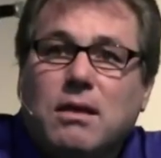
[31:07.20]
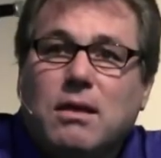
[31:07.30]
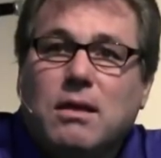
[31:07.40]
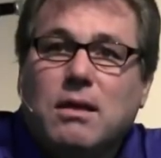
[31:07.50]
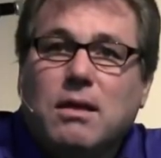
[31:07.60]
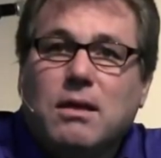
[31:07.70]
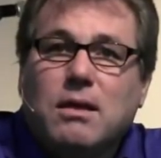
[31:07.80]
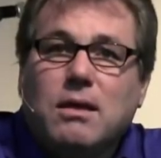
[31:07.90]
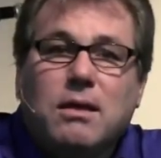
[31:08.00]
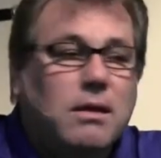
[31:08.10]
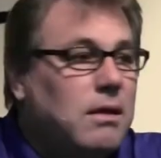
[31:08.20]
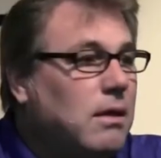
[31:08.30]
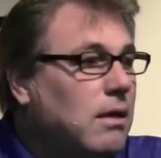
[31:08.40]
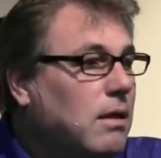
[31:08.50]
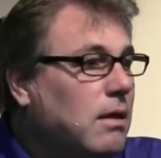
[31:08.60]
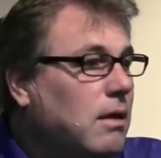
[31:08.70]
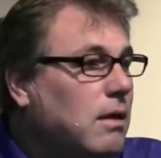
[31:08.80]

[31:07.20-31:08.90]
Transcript: Nobody speaks.